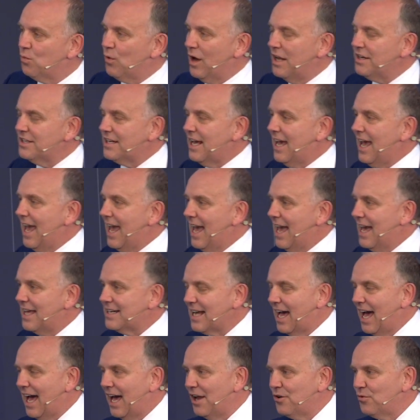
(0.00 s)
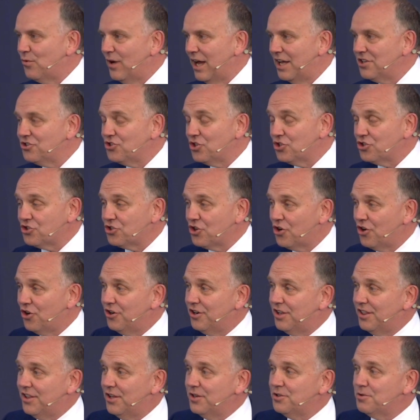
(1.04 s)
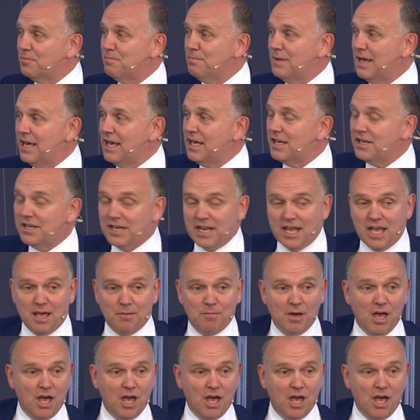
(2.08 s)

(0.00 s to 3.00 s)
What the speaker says: went ahead and registered the domain name